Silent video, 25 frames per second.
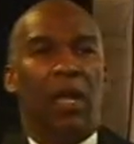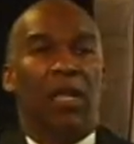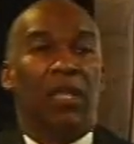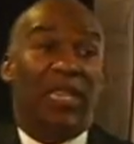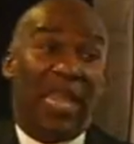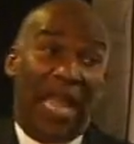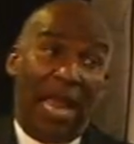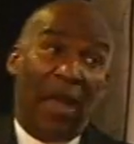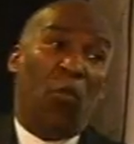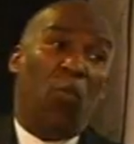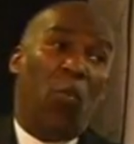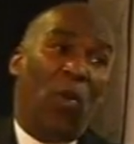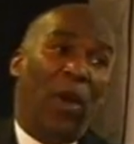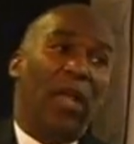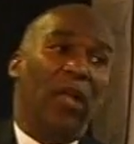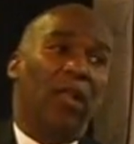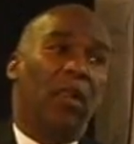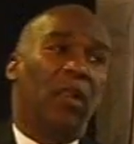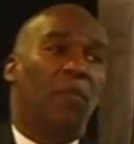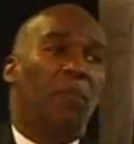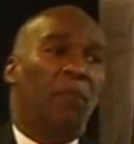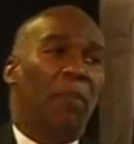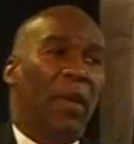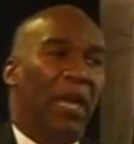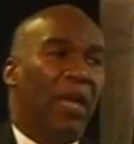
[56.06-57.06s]
There
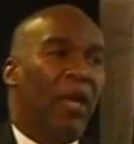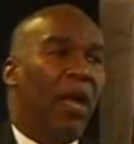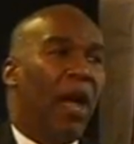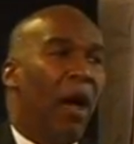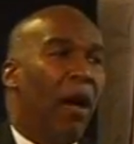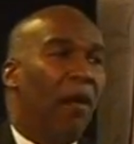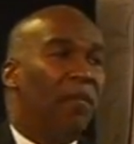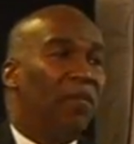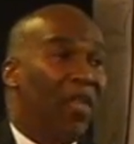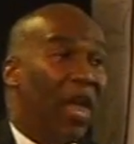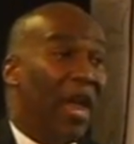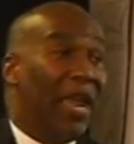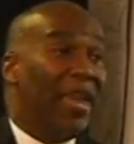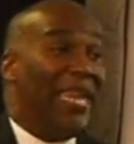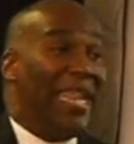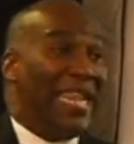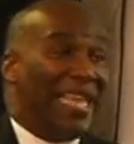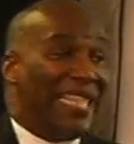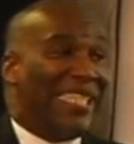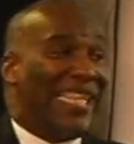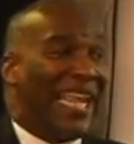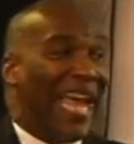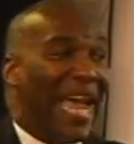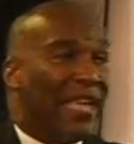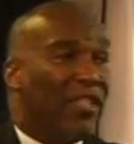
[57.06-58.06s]
will become, in
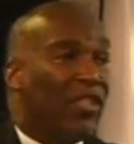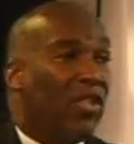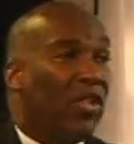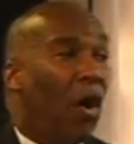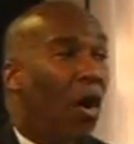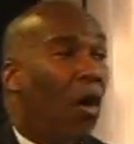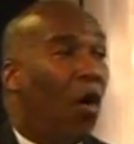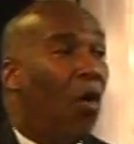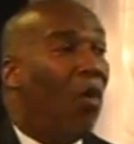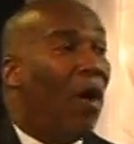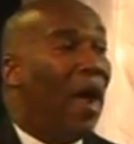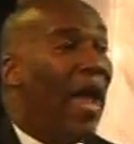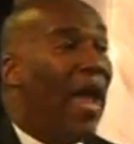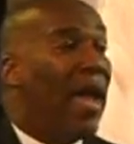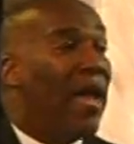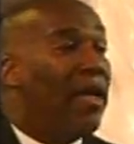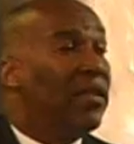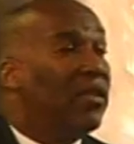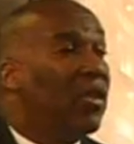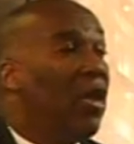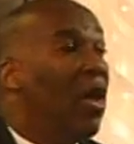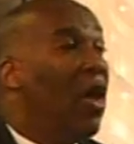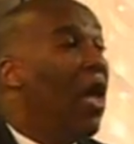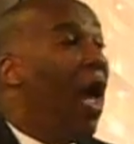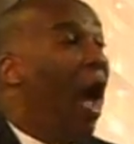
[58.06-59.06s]
this SOS,
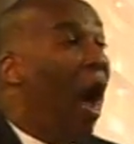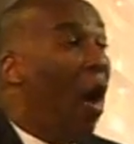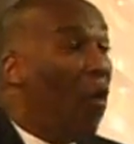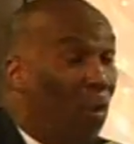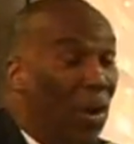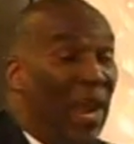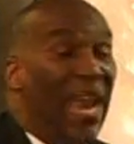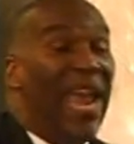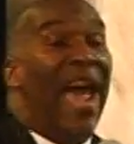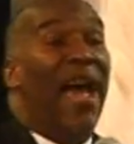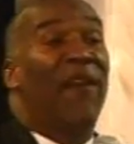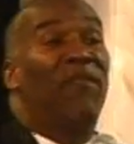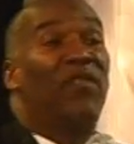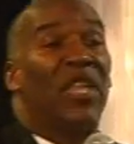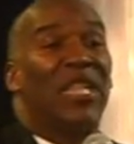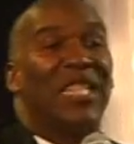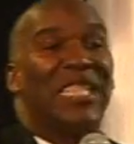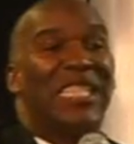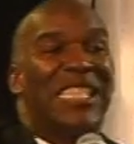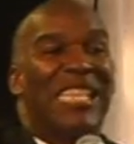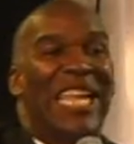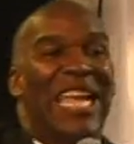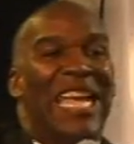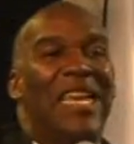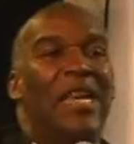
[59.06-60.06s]
we have to
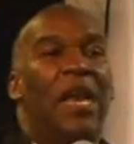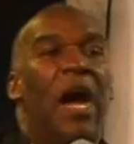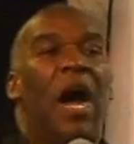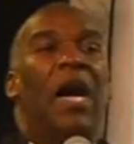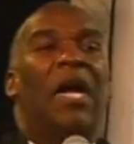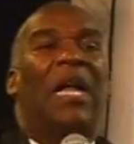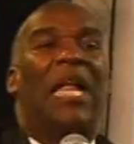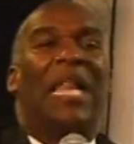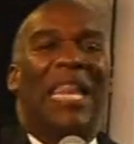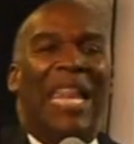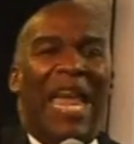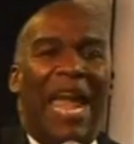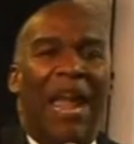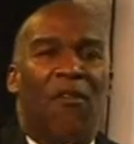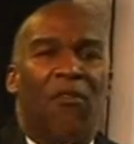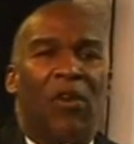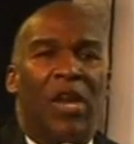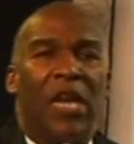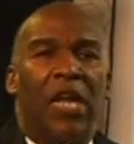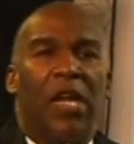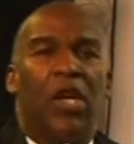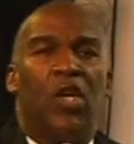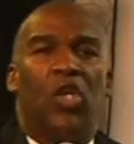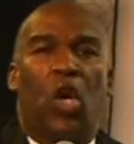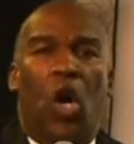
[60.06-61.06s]
send a
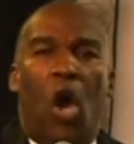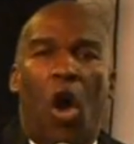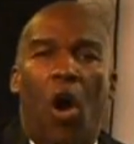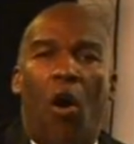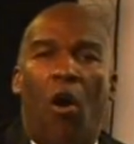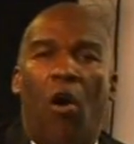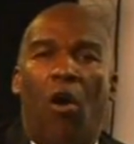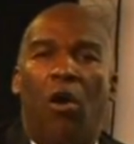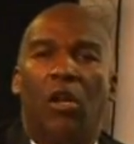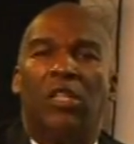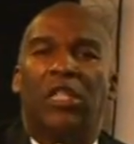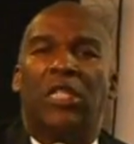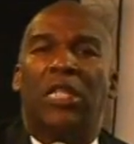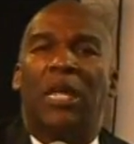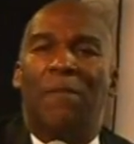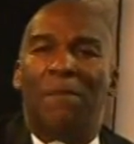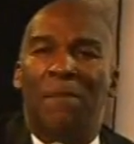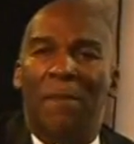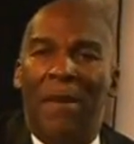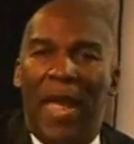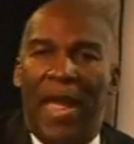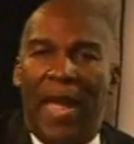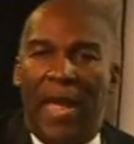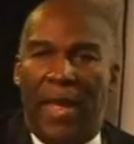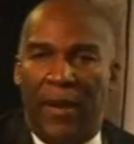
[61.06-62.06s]
clarion call to
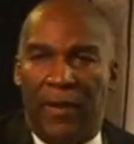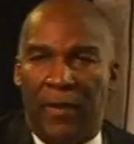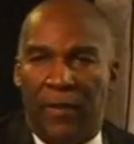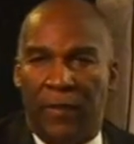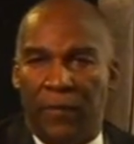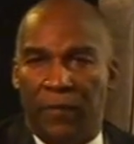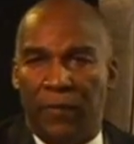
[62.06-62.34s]
men.